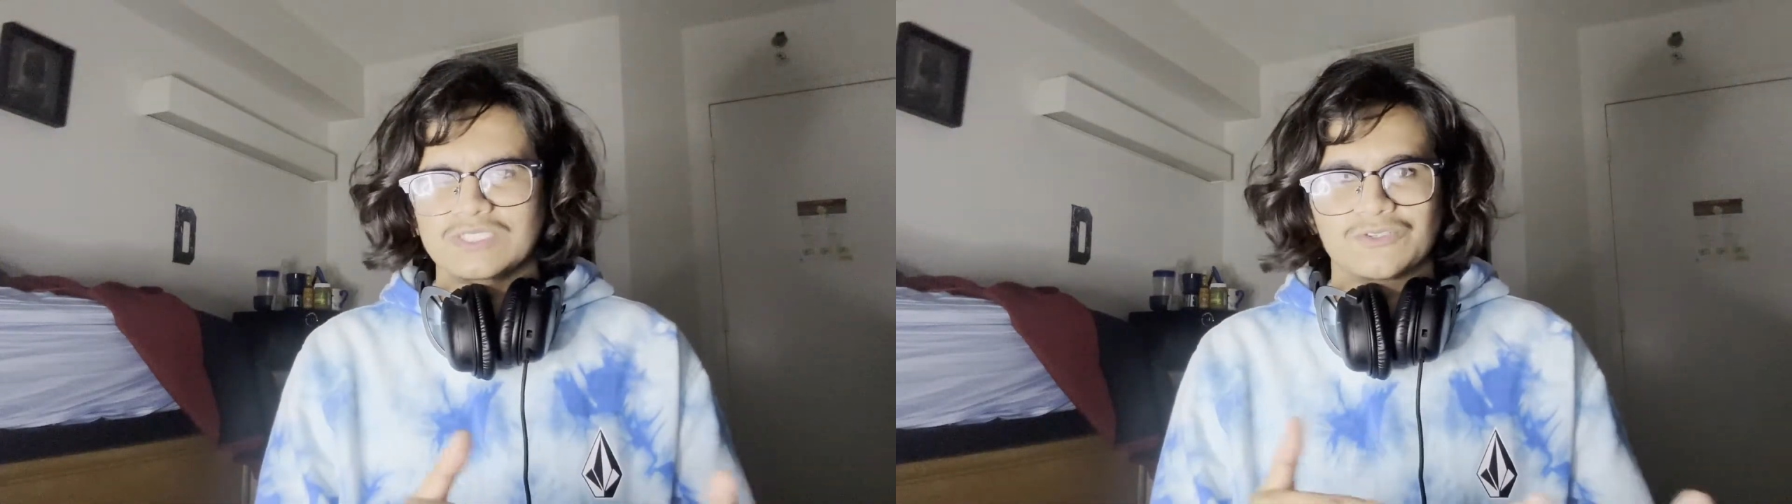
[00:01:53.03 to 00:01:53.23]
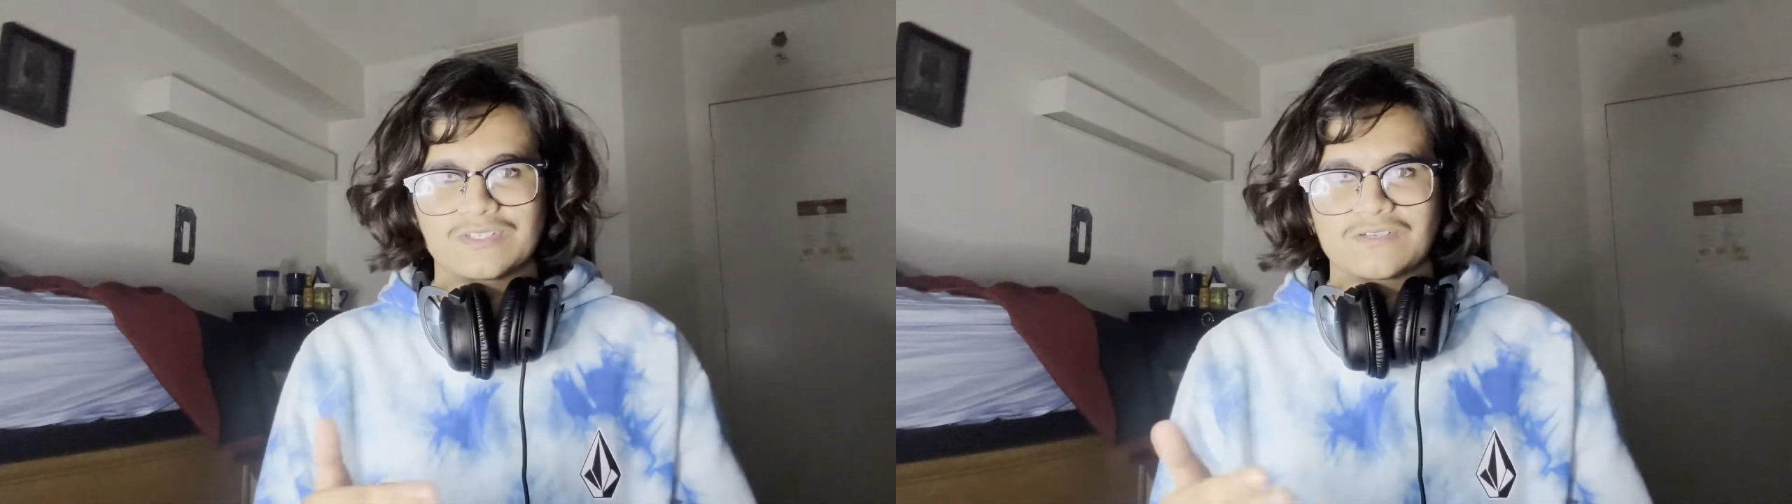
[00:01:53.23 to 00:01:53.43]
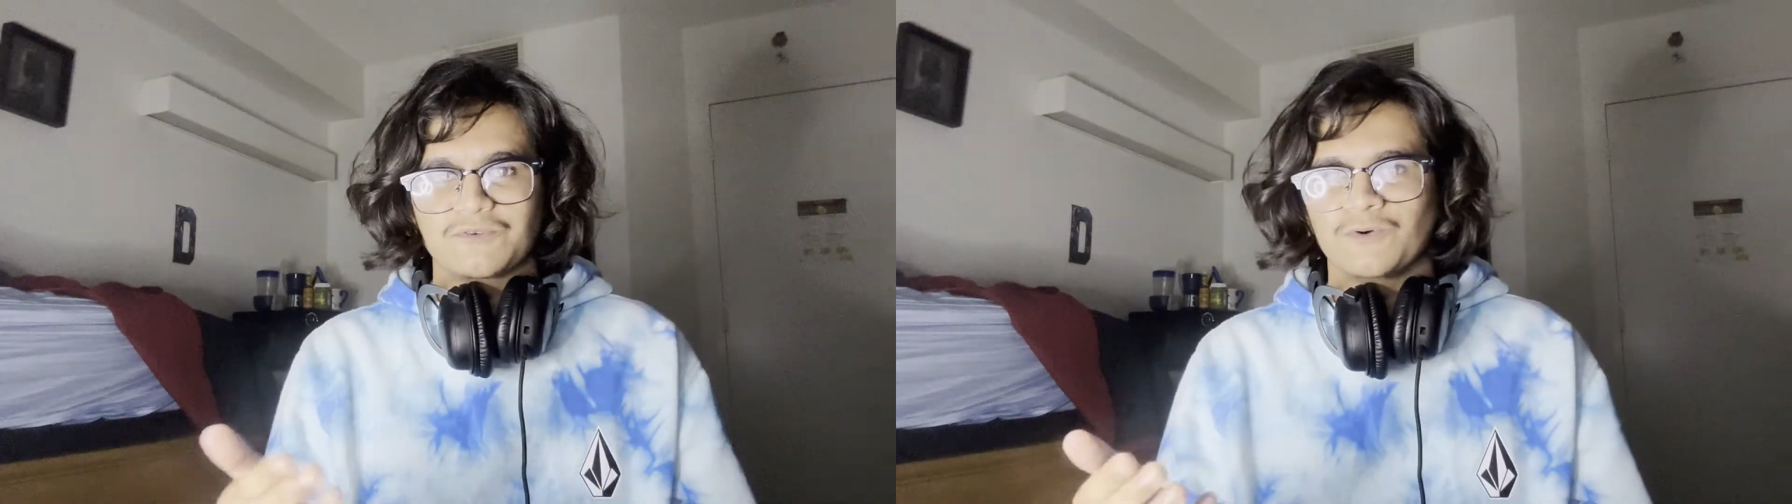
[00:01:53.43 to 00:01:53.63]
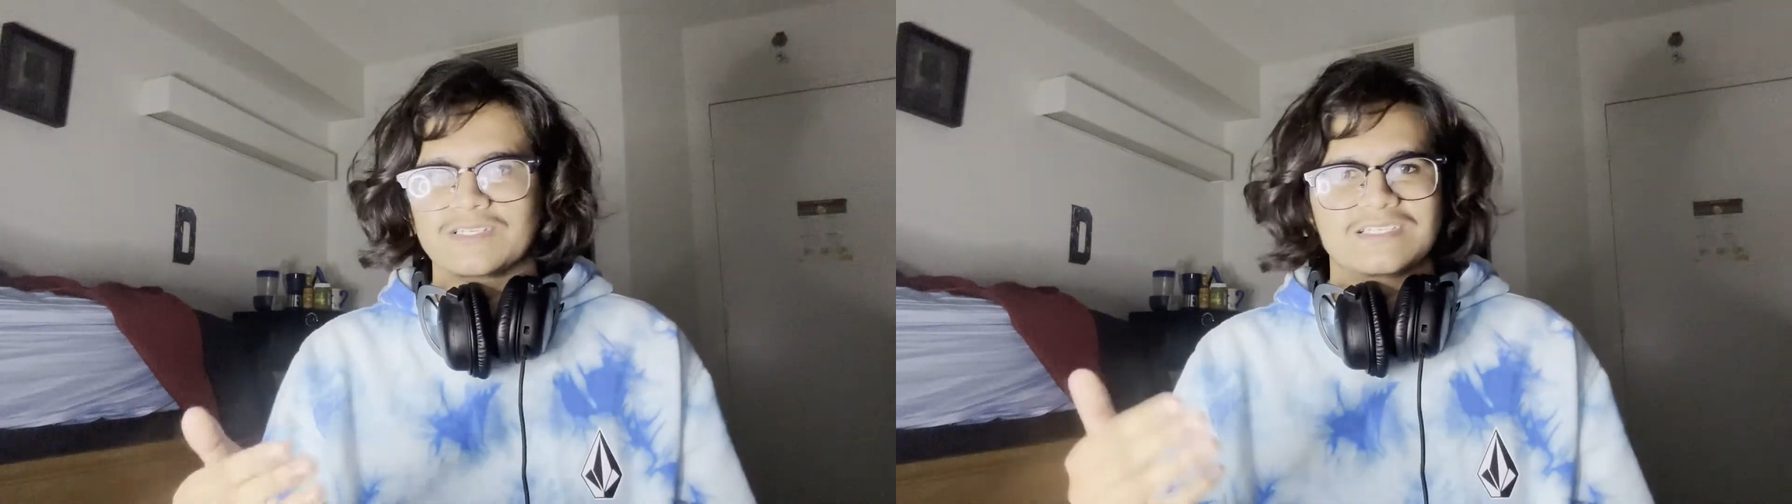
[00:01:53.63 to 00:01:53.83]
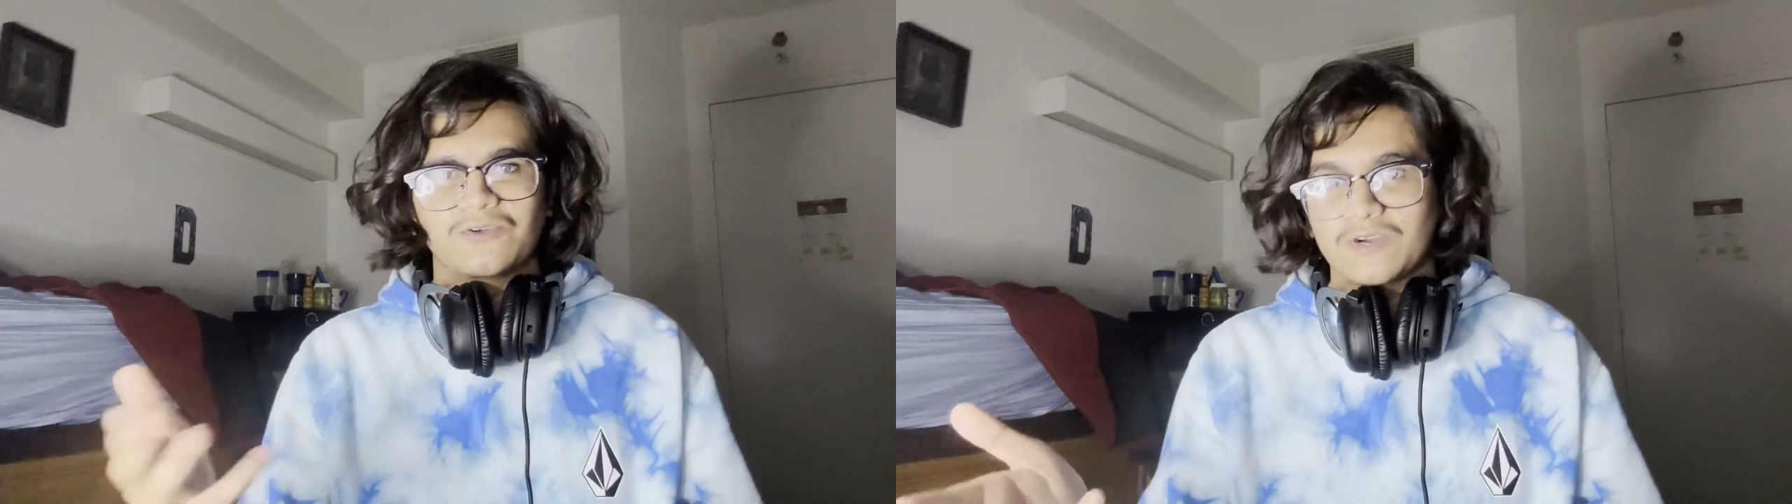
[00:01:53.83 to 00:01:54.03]
He told us if you want
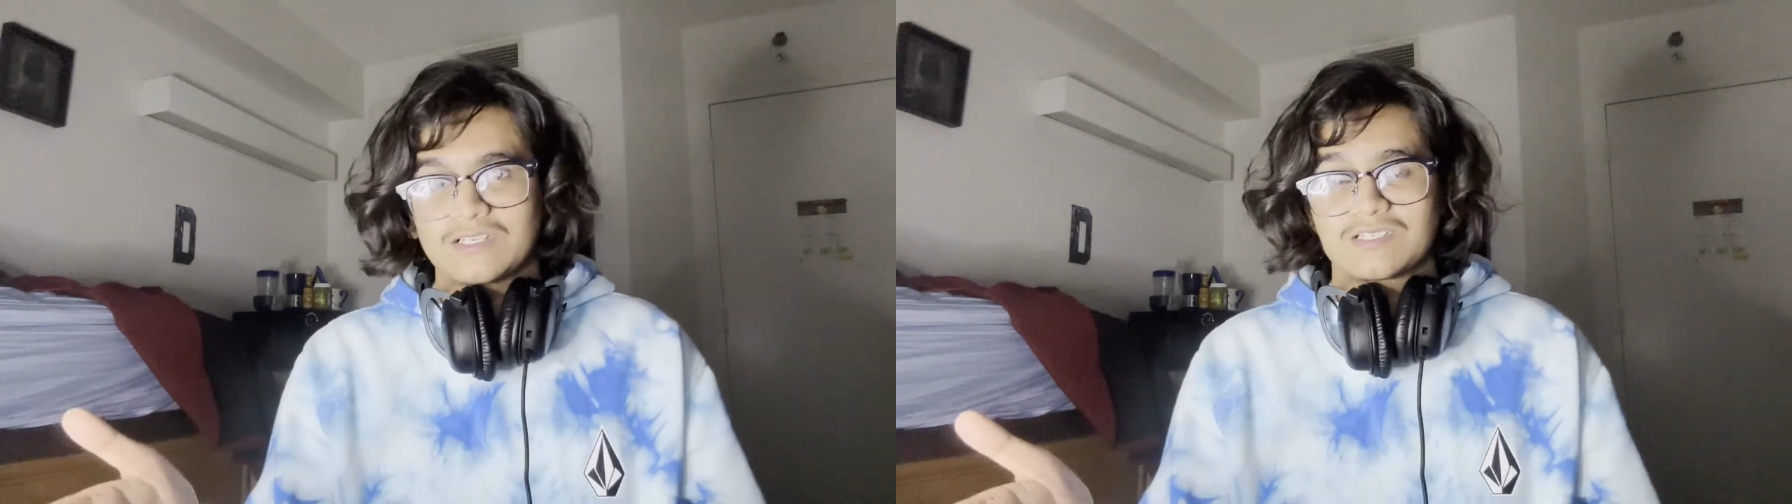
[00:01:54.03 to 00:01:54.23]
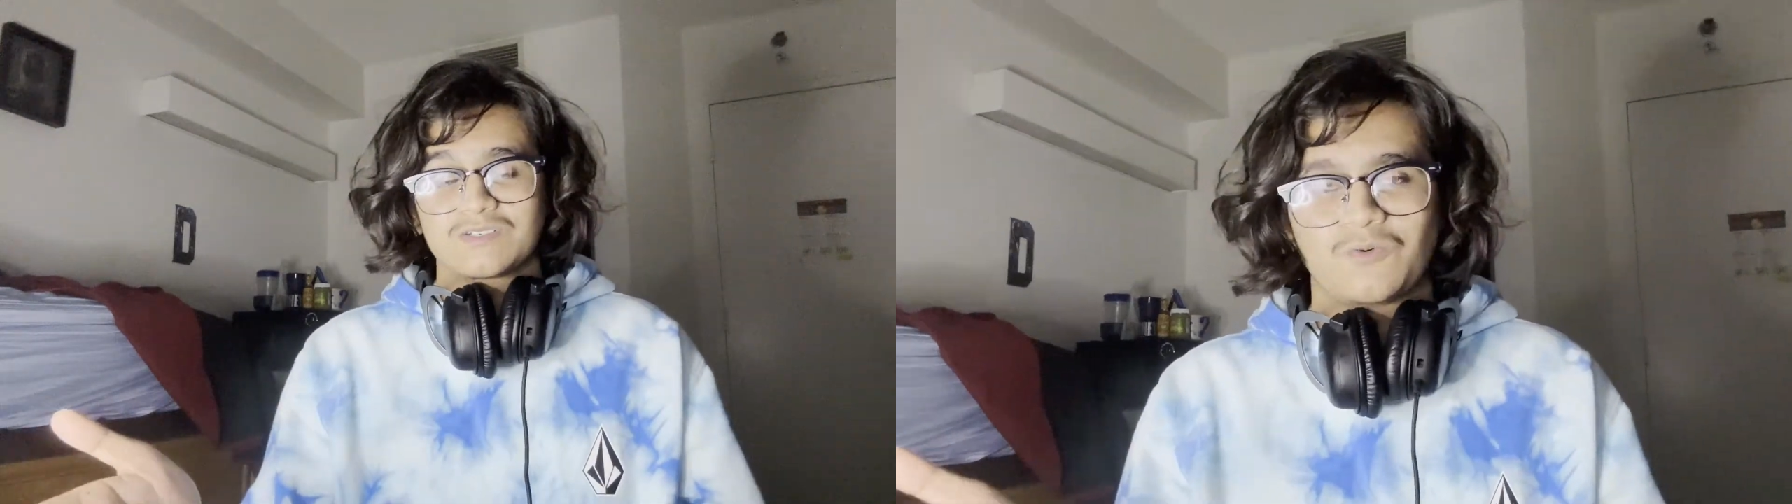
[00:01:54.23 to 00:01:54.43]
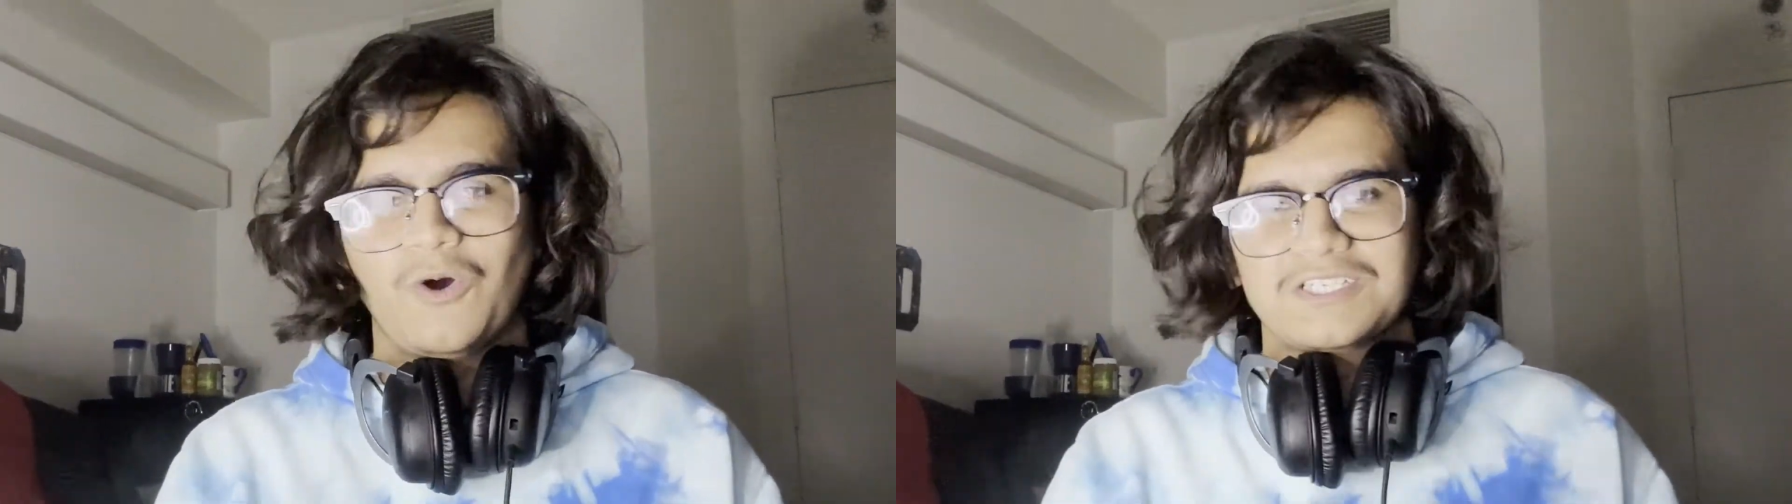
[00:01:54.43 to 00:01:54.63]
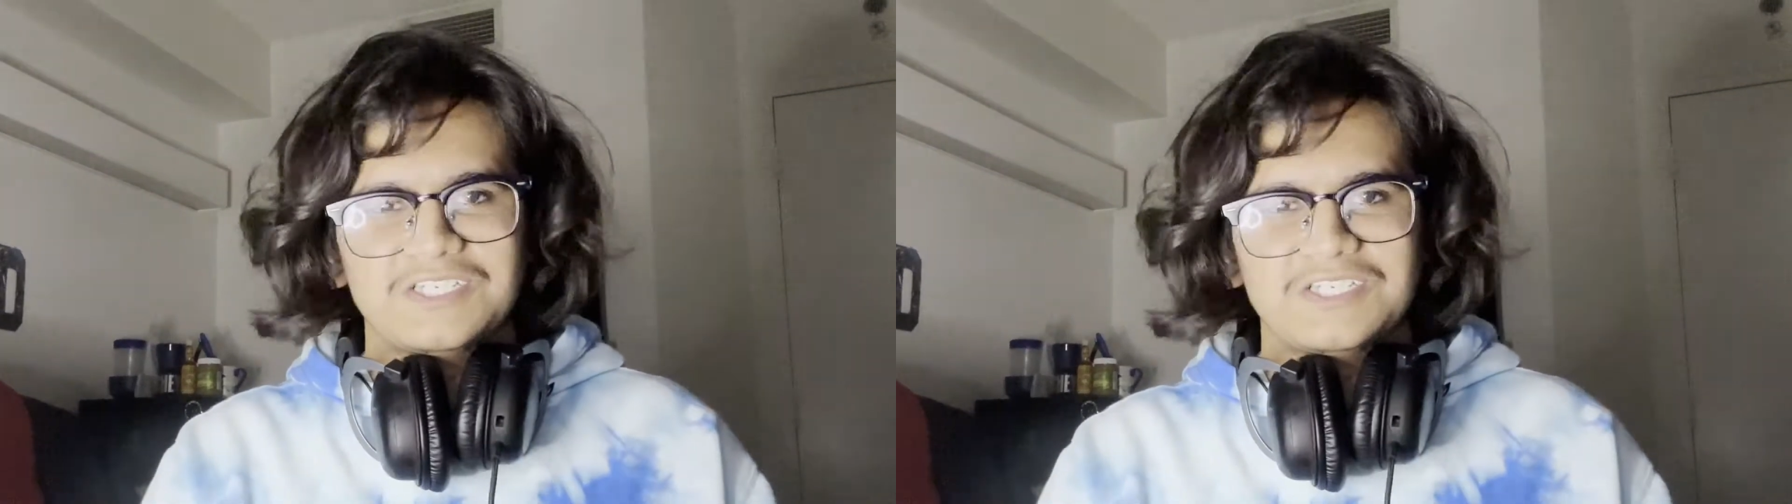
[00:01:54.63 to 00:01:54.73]
to see the rest, watch it